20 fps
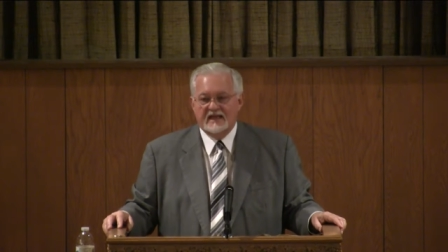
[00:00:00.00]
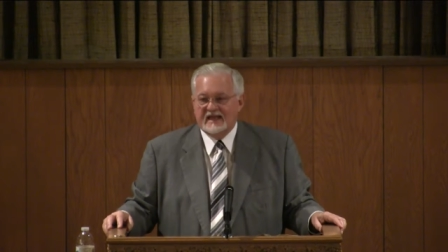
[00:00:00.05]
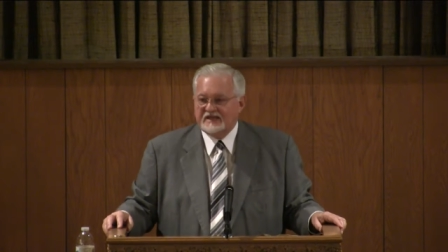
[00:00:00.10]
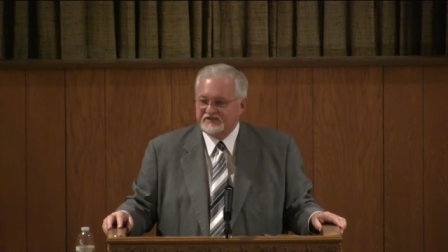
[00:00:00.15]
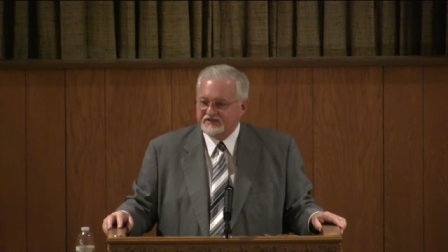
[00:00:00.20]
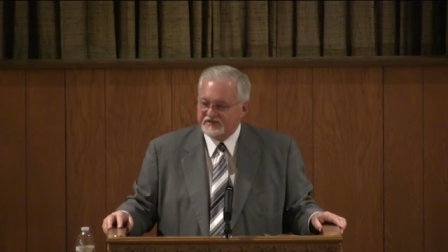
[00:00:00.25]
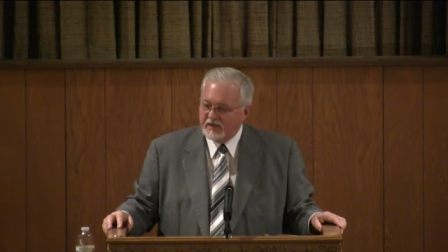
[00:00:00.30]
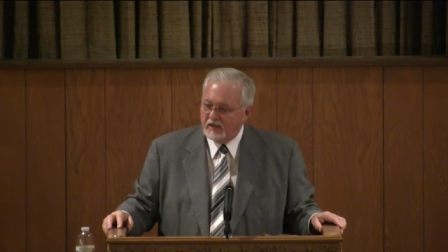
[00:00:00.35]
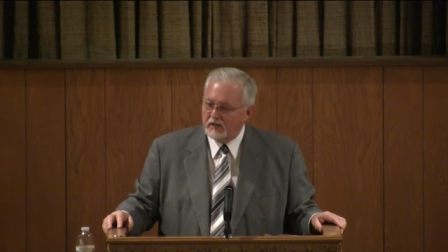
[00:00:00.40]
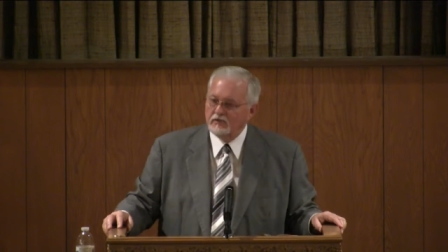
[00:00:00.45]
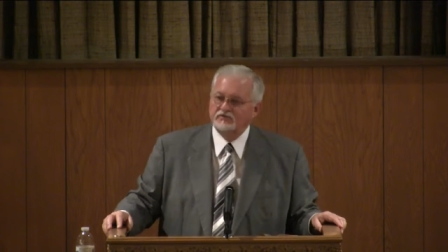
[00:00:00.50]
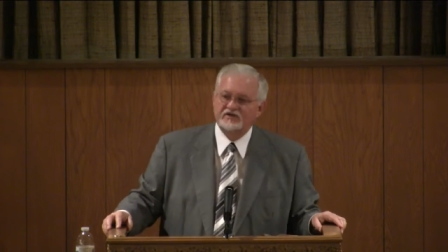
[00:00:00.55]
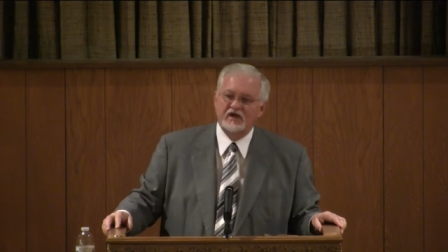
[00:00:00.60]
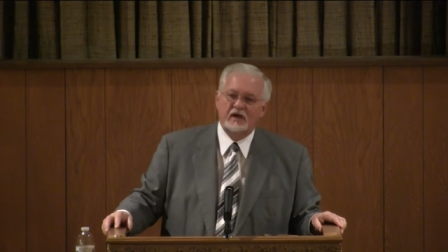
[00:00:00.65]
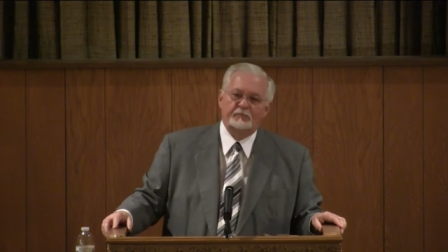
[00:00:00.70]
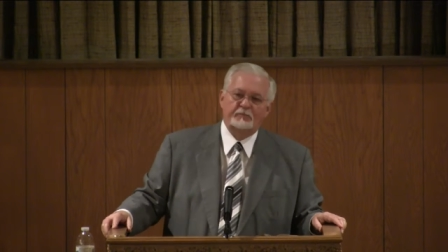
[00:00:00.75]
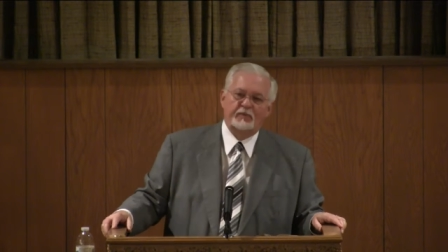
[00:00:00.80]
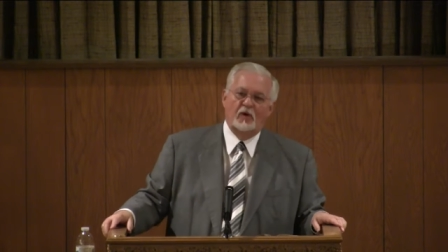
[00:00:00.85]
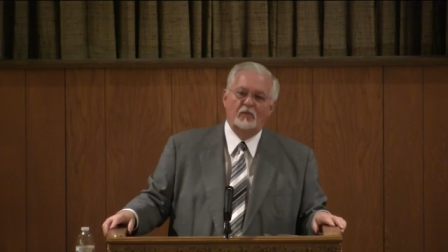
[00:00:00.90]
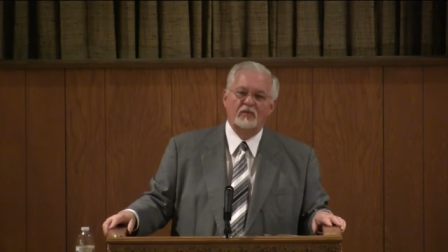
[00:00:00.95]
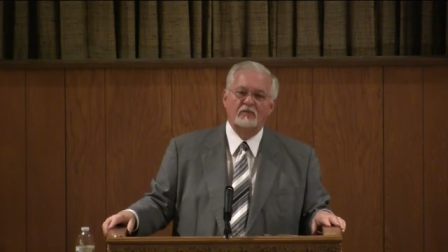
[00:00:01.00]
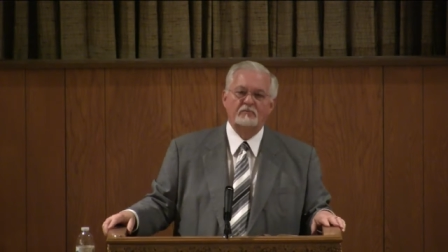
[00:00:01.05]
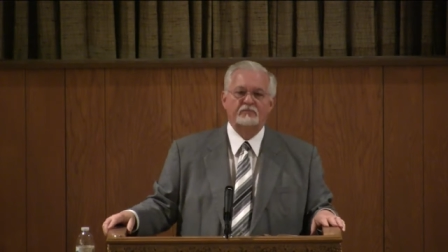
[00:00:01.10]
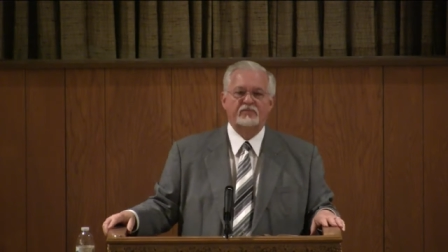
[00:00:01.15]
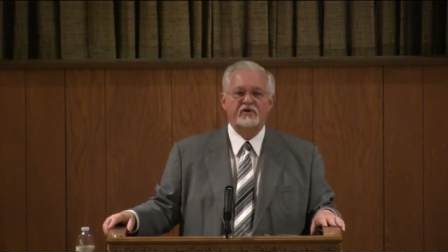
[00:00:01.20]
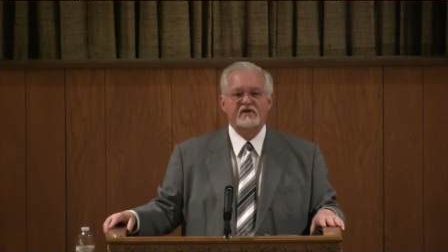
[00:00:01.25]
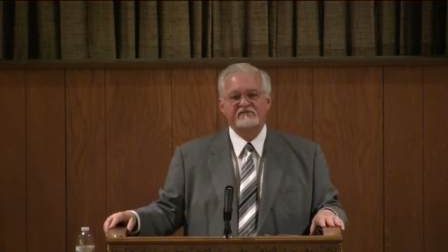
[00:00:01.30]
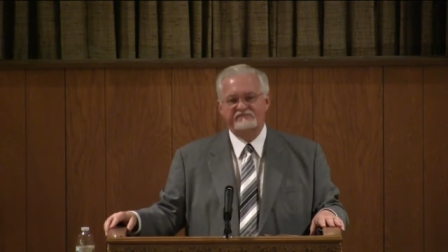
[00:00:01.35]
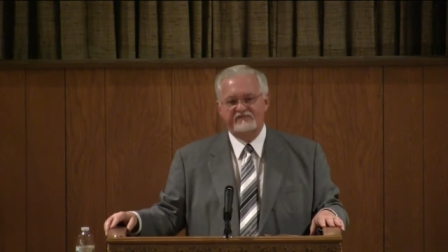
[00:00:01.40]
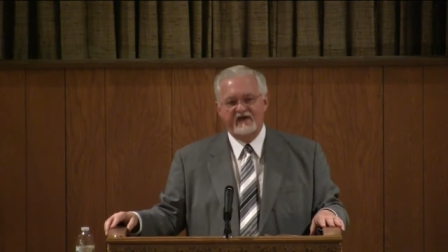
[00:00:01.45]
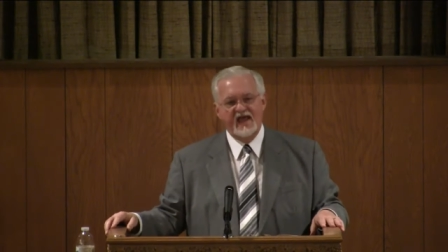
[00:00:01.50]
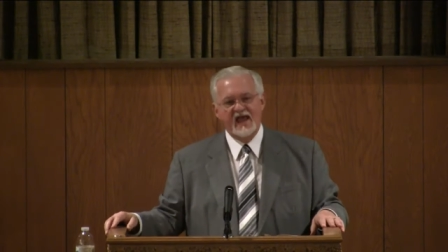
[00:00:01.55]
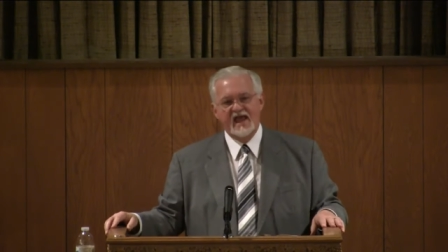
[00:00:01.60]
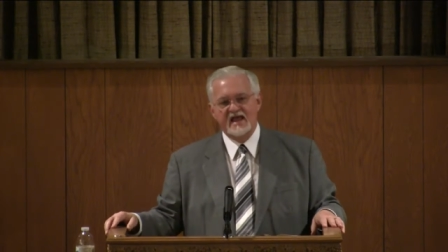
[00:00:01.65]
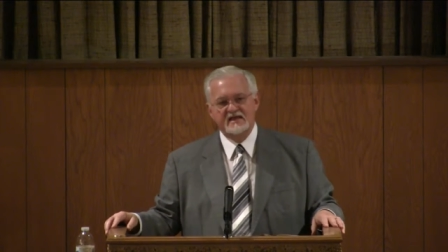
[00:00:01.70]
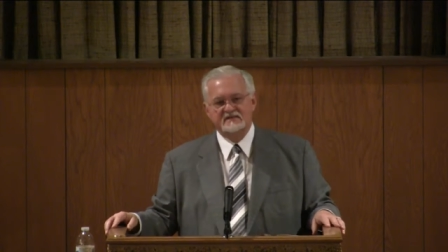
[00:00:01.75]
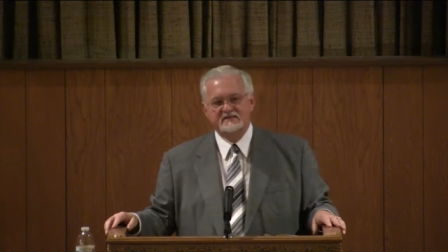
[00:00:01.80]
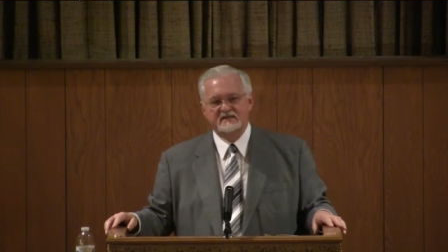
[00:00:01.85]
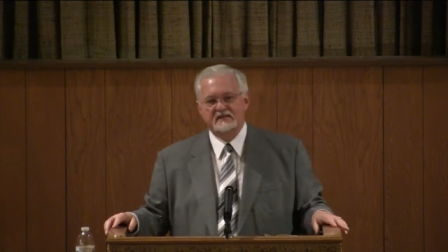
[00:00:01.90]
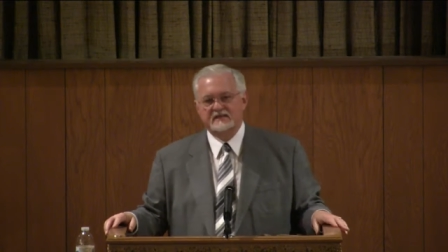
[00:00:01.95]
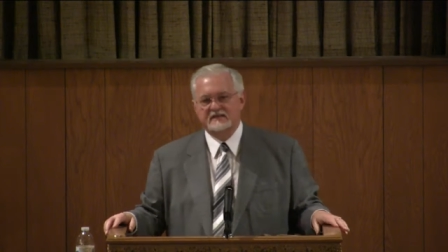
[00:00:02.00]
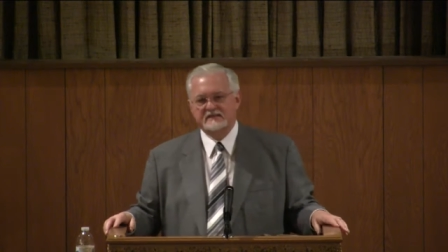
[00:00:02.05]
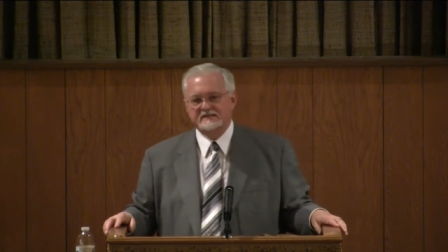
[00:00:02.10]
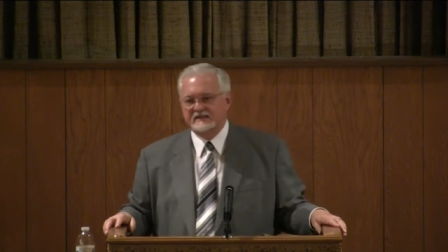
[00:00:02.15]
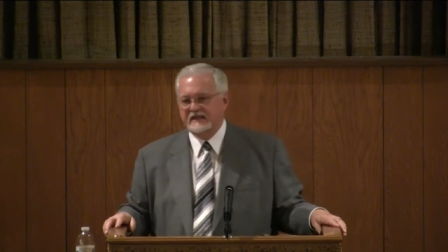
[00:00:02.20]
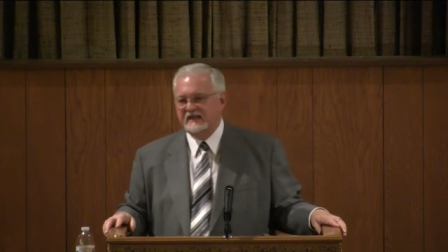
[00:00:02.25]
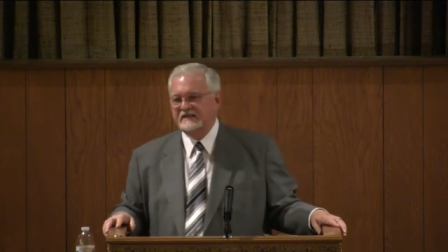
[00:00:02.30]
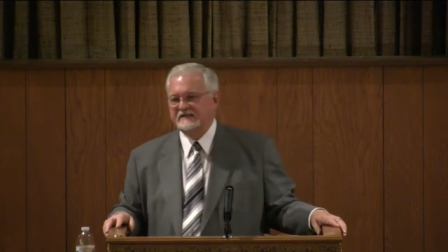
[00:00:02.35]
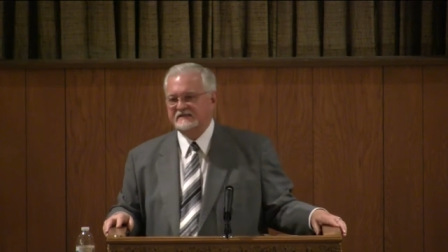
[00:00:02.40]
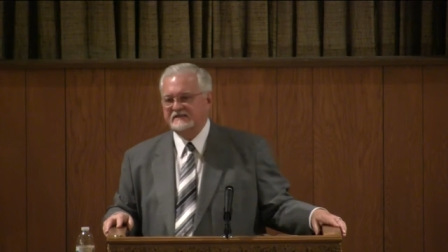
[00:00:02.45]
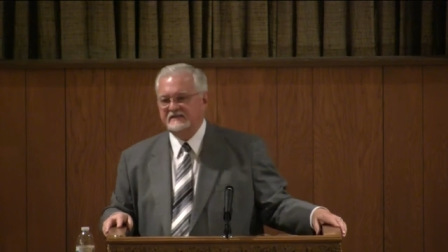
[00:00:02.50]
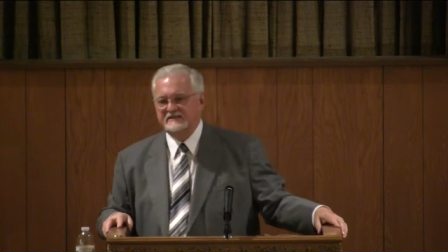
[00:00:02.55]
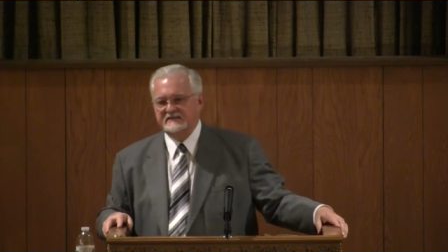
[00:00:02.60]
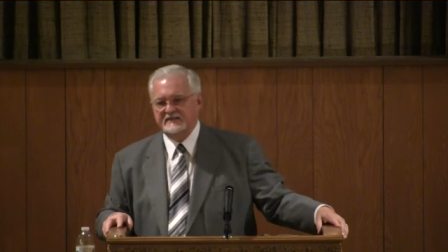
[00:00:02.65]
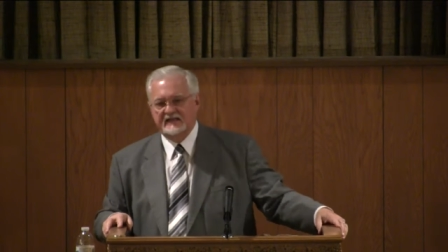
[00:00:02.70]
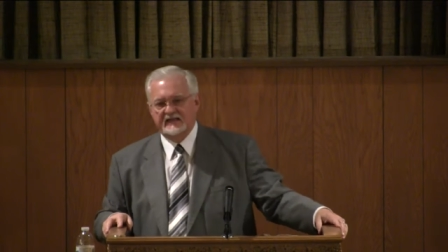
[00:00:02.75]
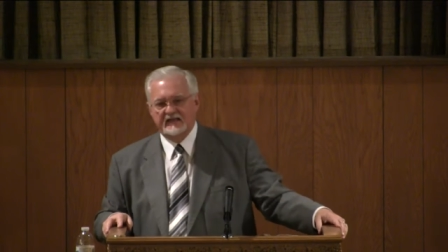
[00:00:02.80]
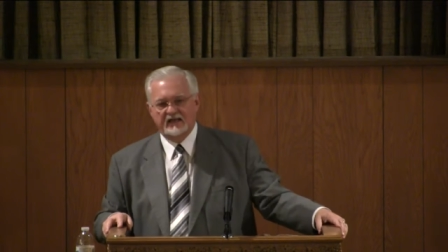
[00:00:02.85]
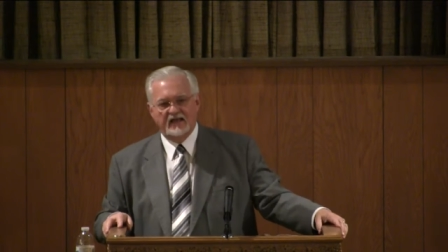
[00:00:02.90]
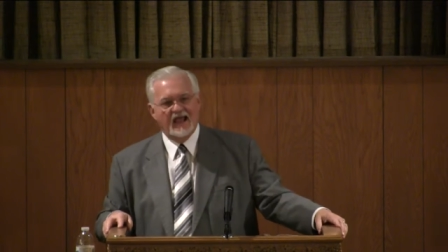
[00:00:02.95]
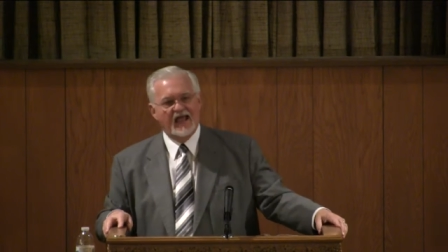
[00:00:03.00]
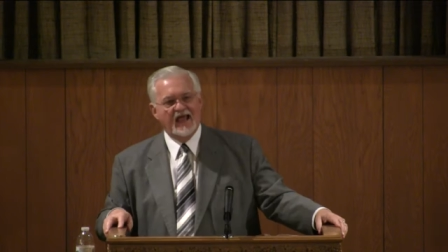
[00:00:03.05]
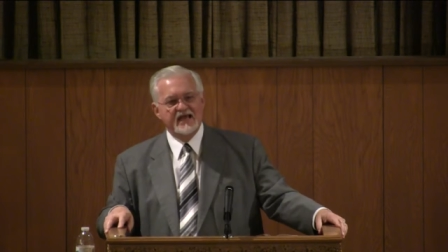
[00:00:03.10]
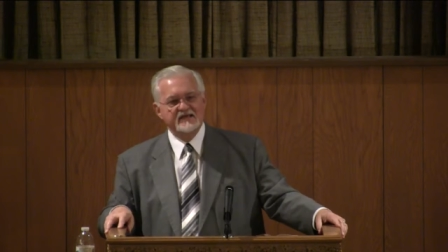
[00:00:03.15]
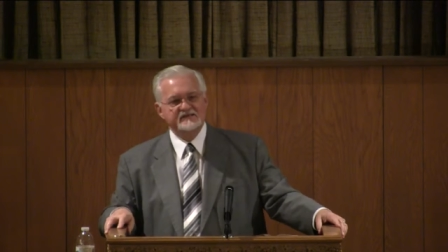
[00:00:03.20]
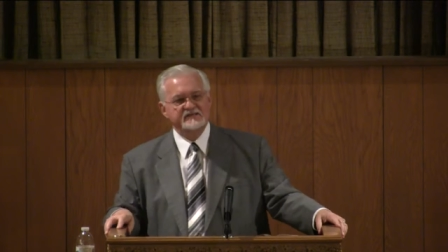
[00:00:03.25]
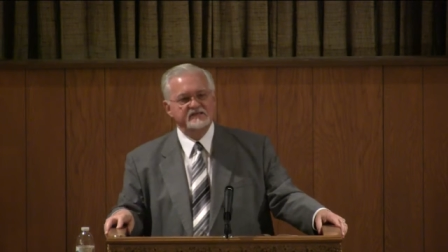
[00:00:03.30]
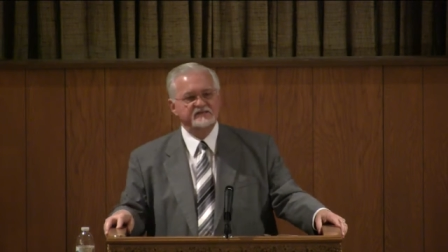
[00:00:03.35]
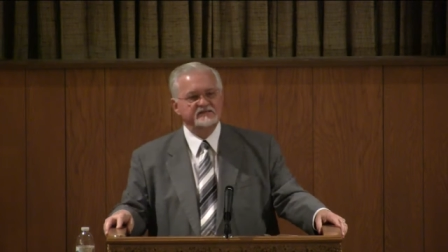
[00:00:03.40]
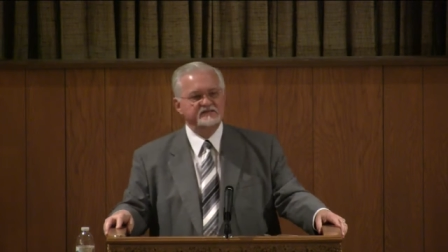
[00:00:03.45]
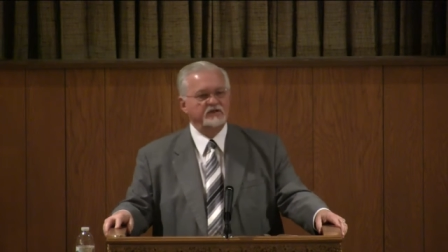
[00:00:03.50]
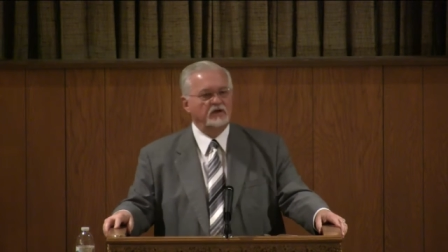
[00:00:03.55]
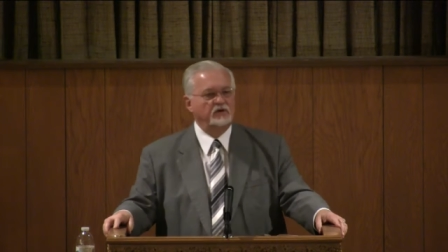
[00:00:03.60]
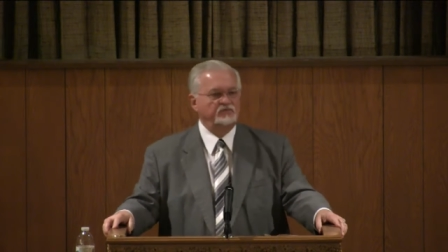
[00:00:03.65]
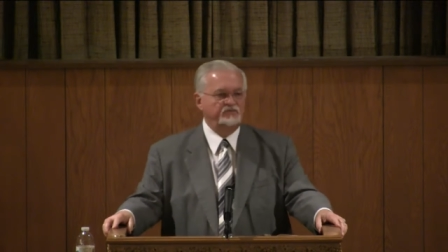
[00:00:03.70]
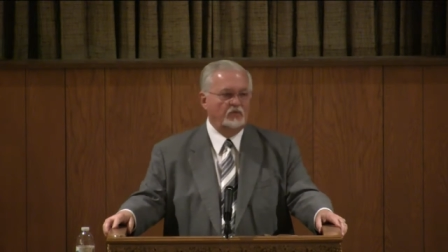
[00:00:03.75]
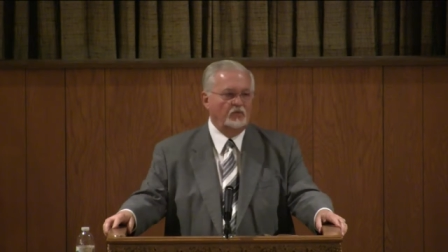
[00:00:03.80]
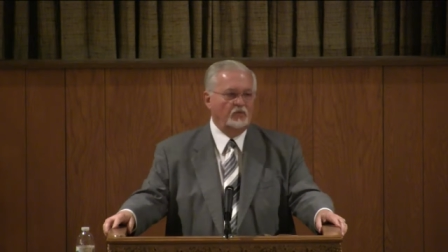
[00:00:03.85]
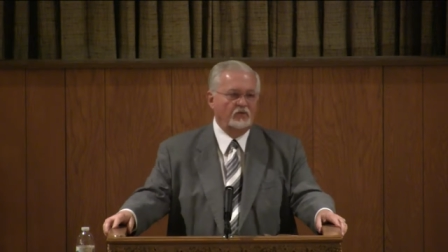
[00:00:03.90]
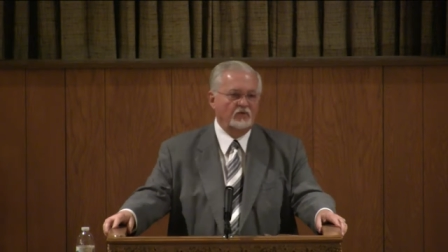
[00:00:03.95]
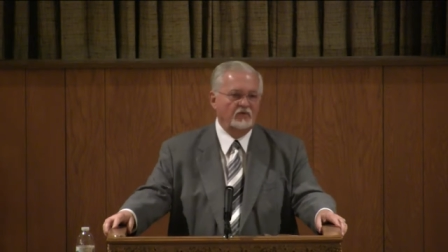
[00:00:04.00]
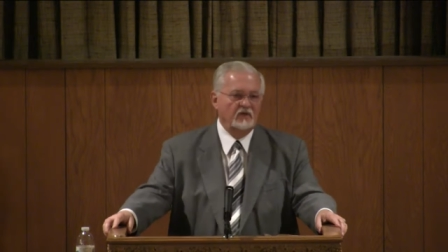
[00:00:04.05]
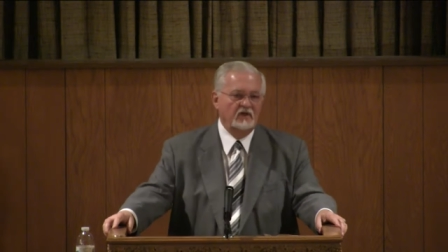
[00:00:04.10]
It shows up on them pretty fast in discussions and in classes and so forth.